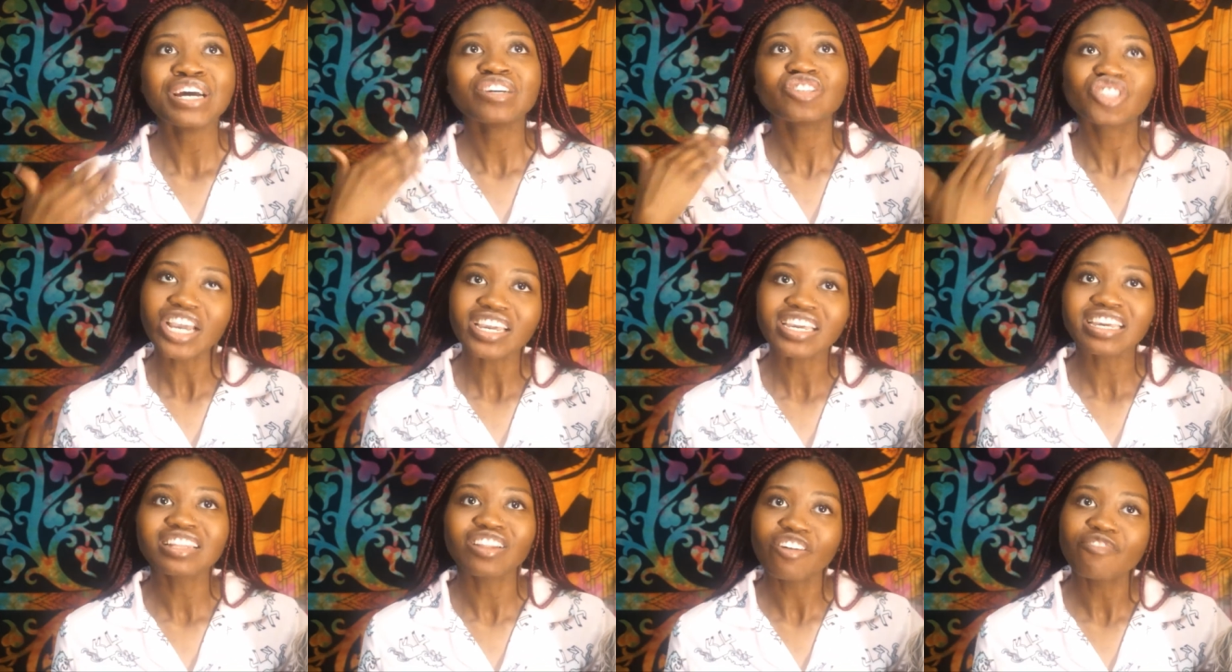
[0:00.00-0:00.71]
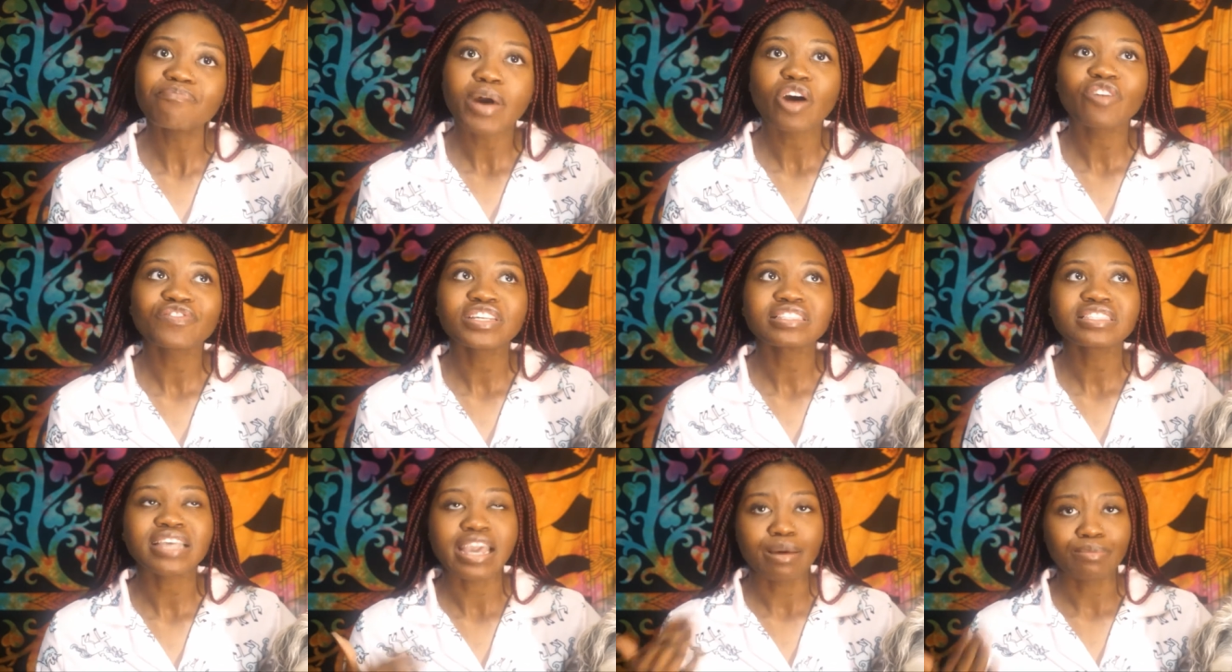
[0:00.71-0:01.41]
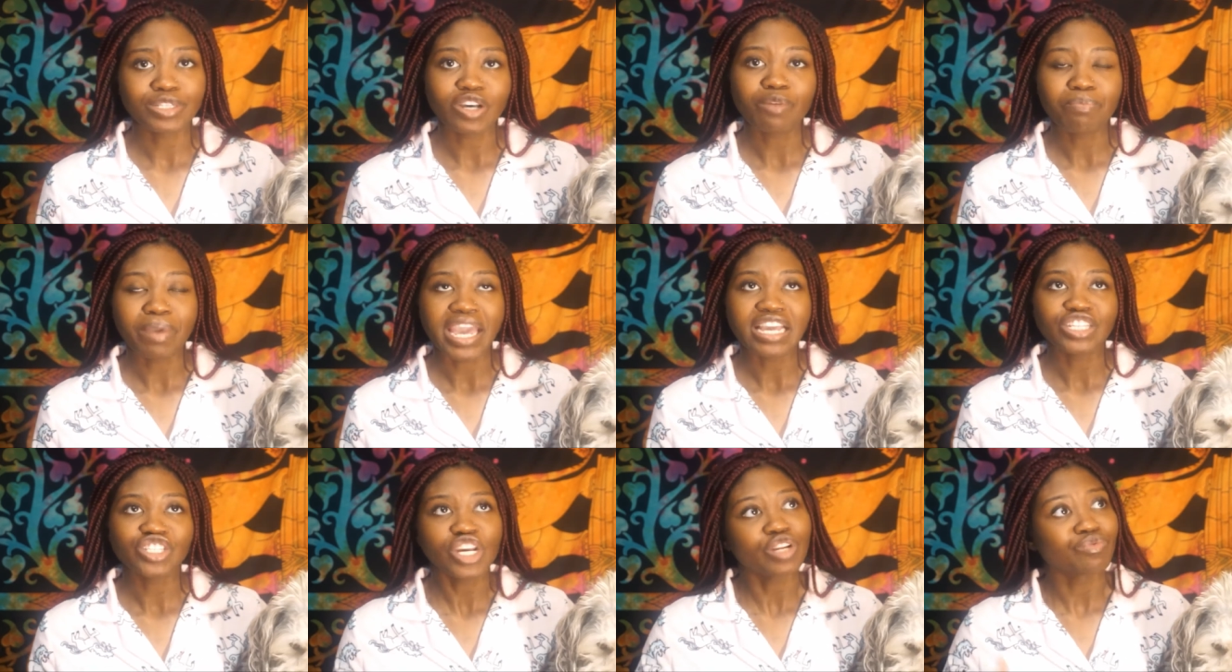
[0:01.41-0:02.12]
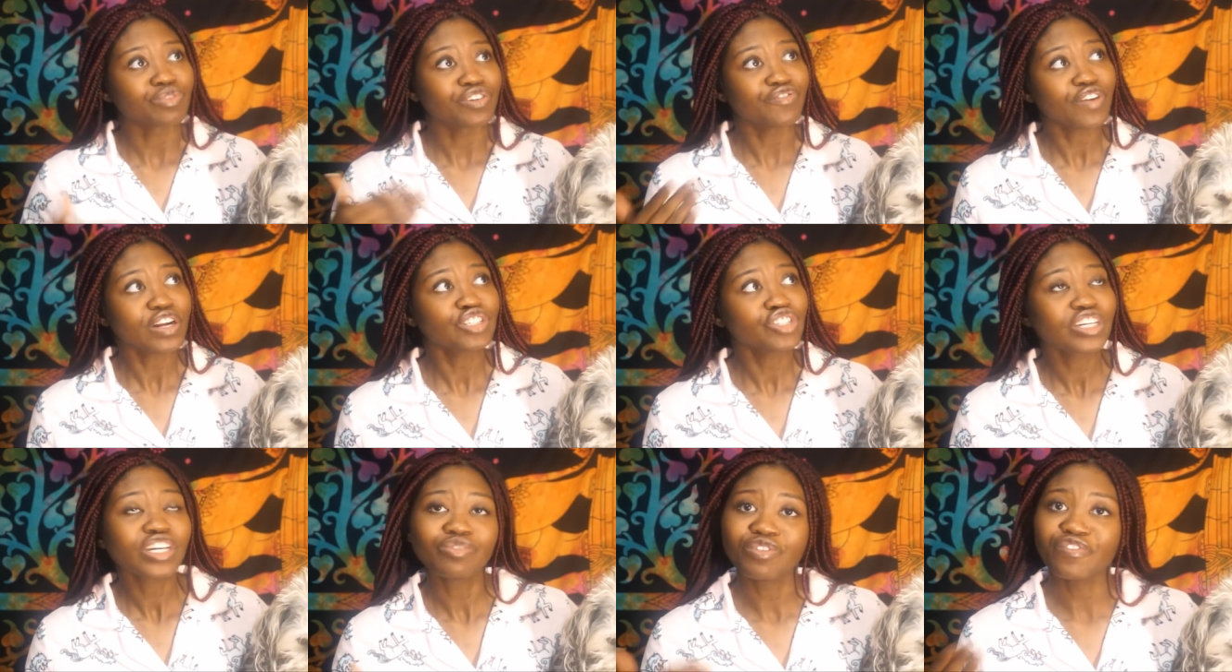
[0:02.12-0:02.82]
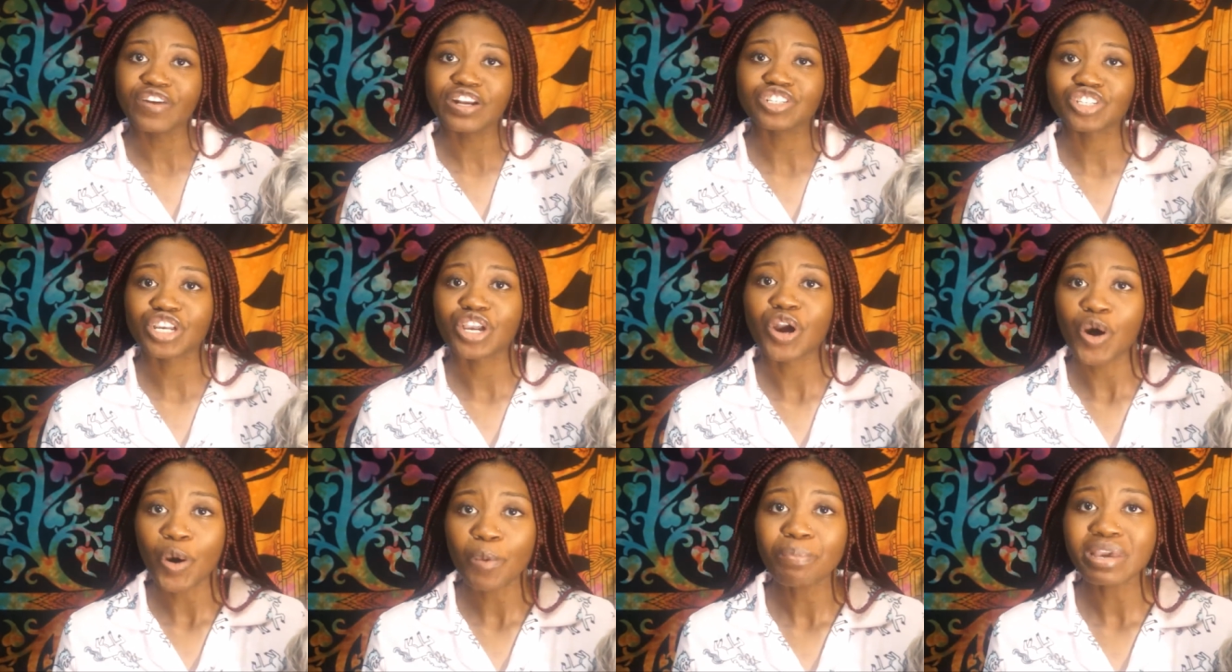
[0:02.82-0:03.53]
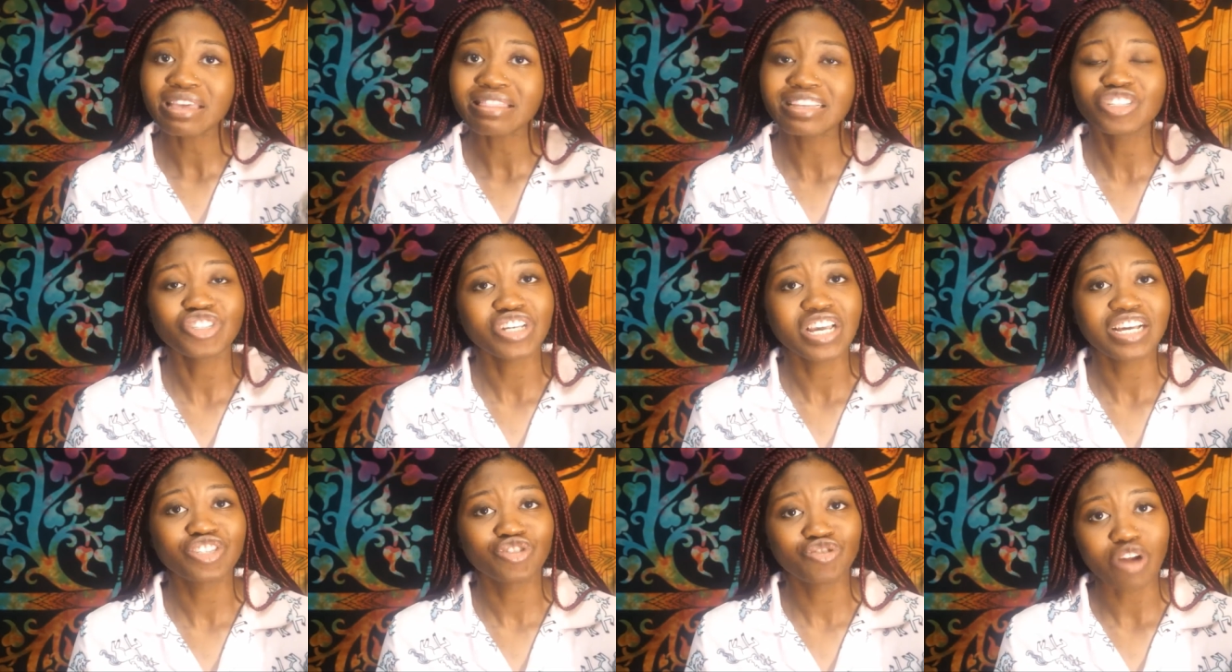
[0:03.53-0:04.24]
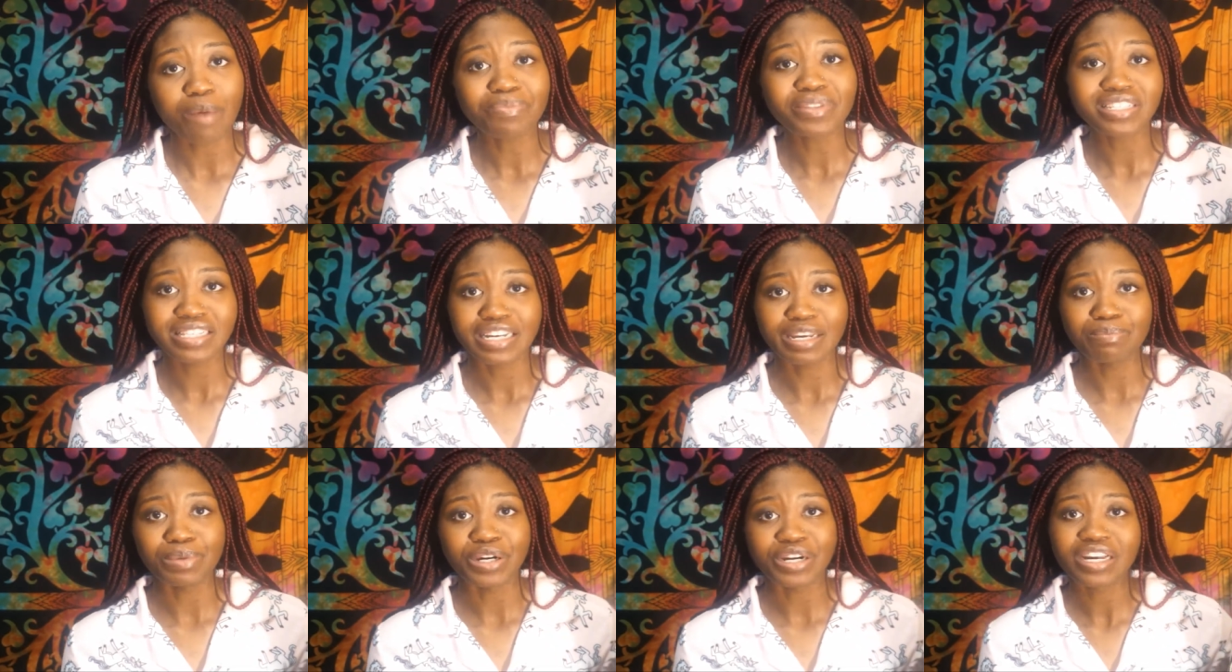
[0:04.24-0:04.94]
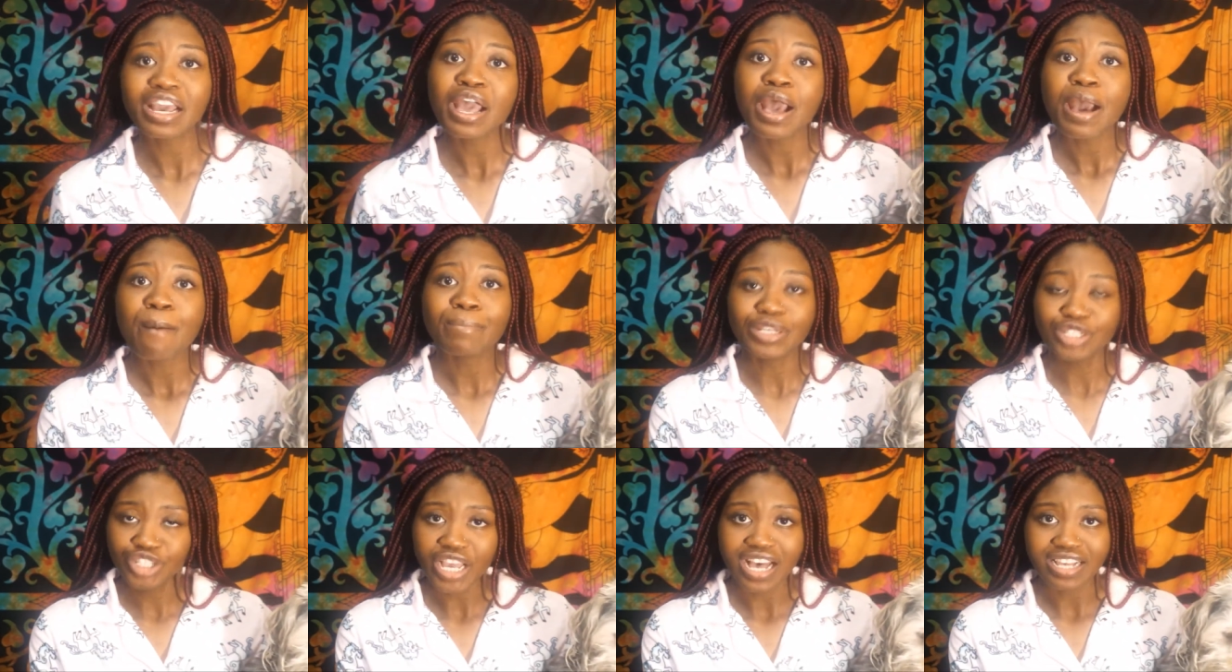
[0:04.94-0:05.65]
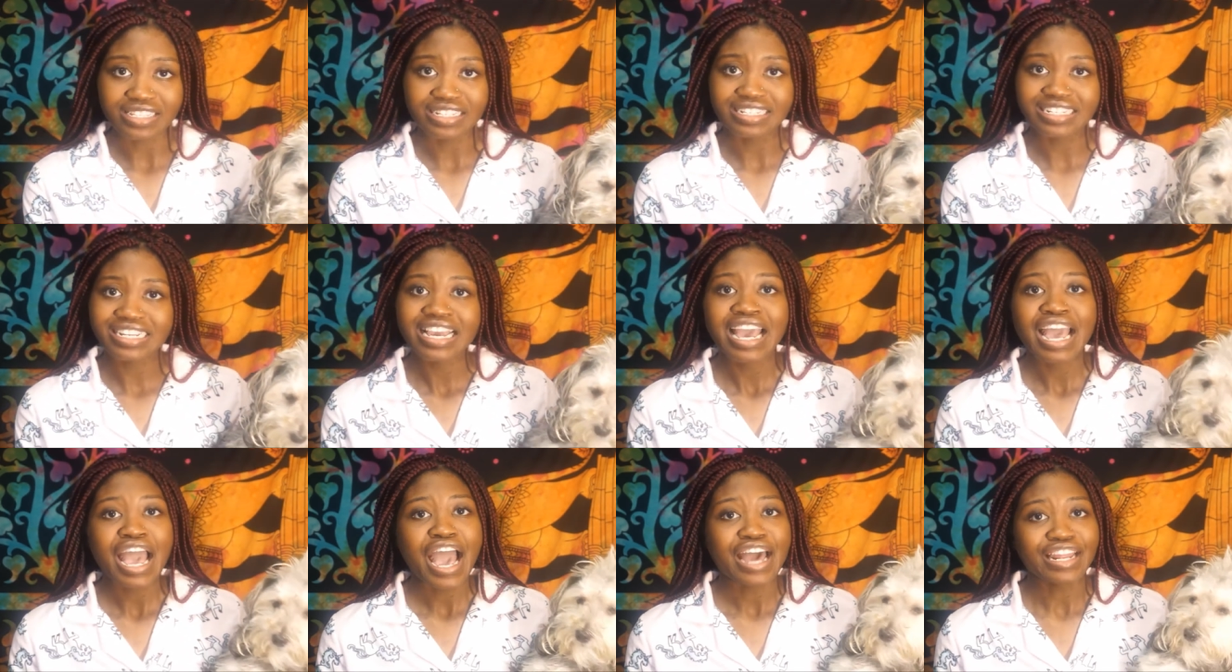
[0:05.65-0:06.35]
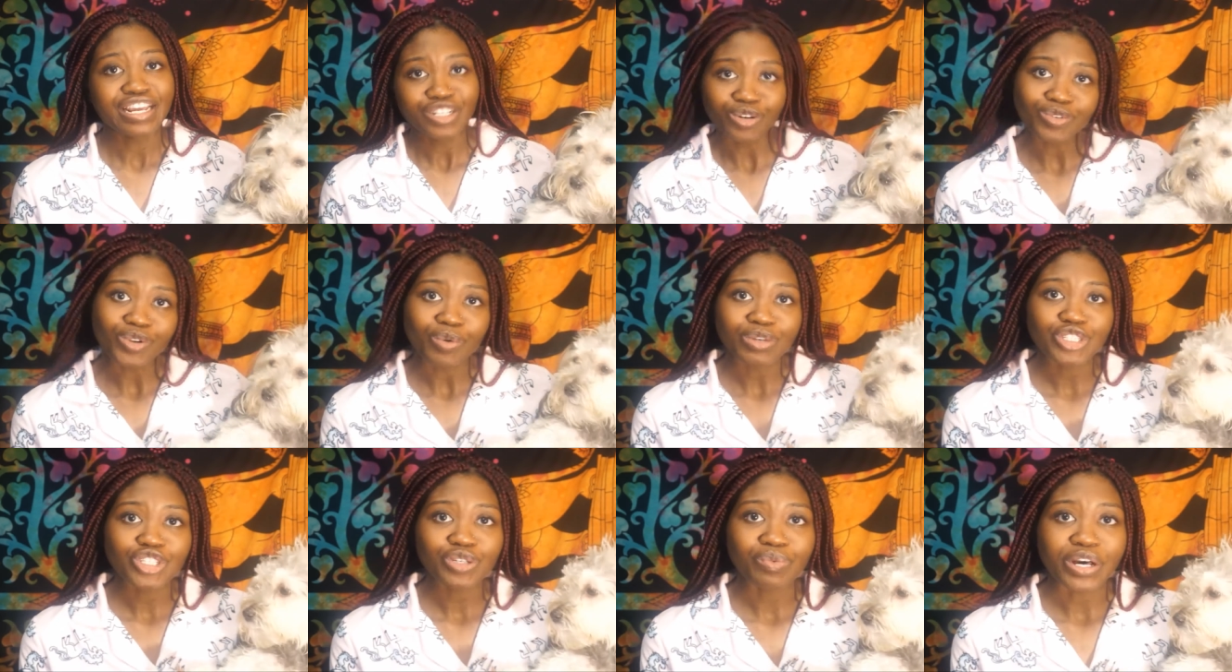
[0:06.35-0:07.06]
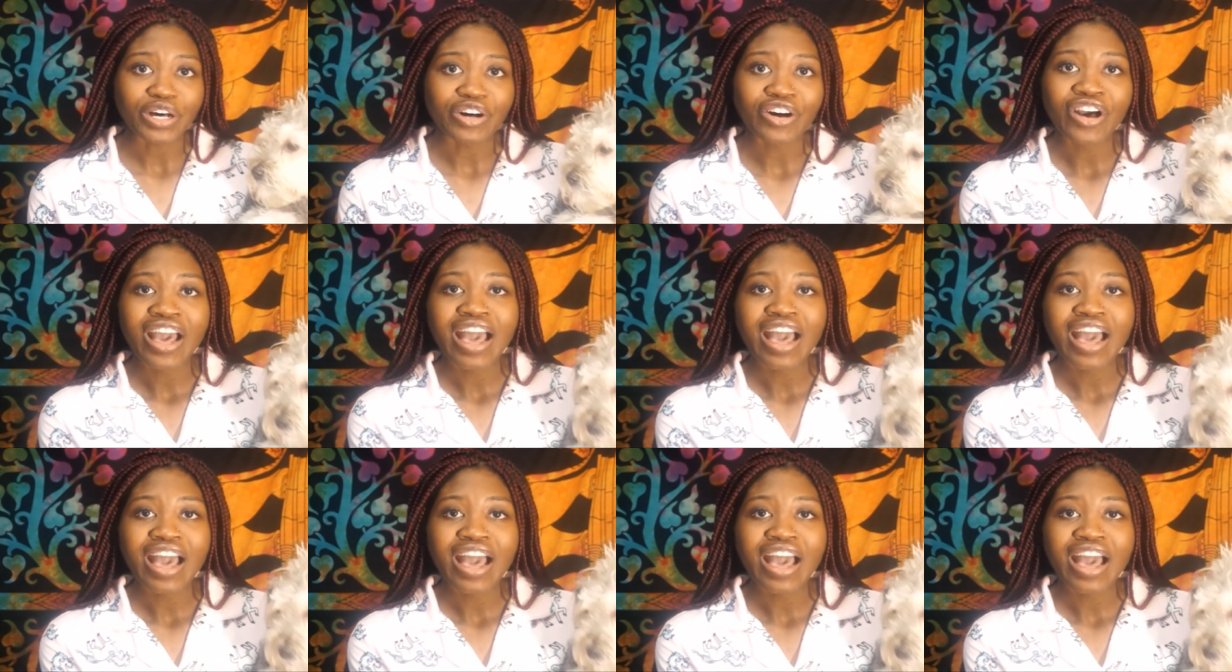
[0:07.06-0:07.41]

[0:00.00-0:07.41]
checking Love Belvin's Amazon page and refreshing and refreshing hoping that she has dropped the second book but she hasn't and I don't know when she will